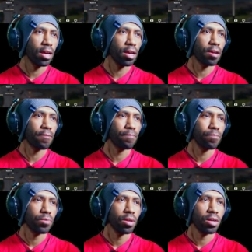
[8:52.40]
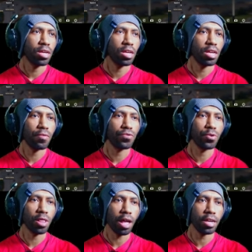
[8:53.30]
And if
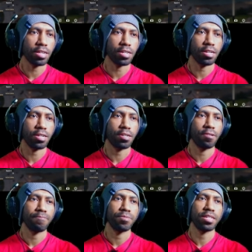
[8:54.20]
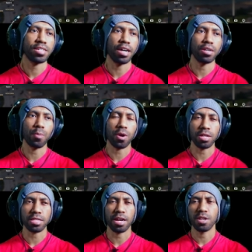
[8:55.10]
you like this kind of
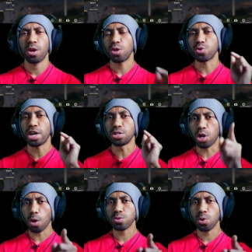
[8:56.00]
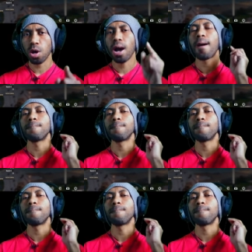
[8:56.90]
content, you can go to